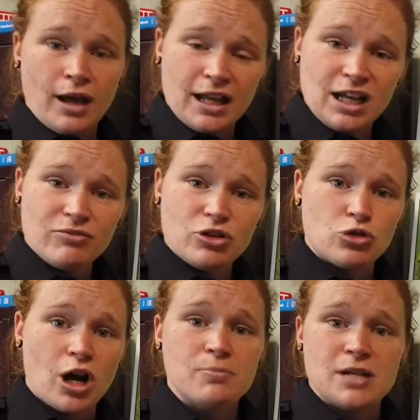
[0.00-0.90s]
any of the
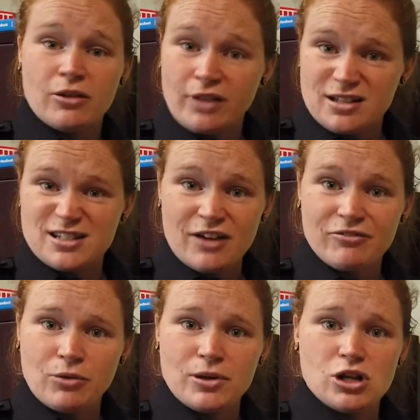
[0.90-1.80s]
drop down, that
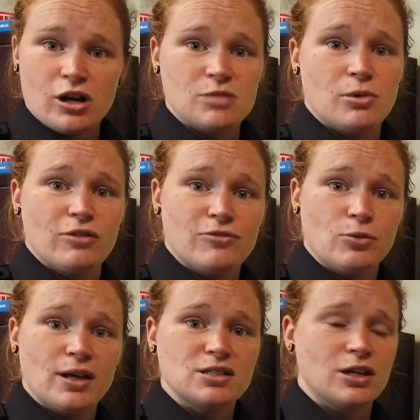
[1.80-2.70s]
duff that we talked about a
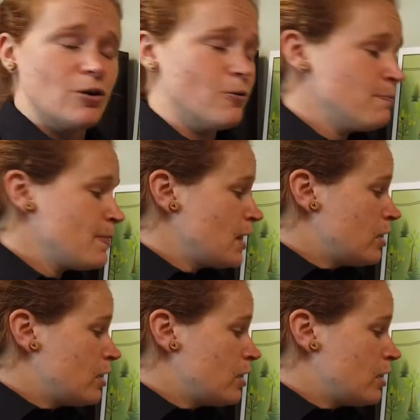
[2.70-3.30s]
few weeks ago.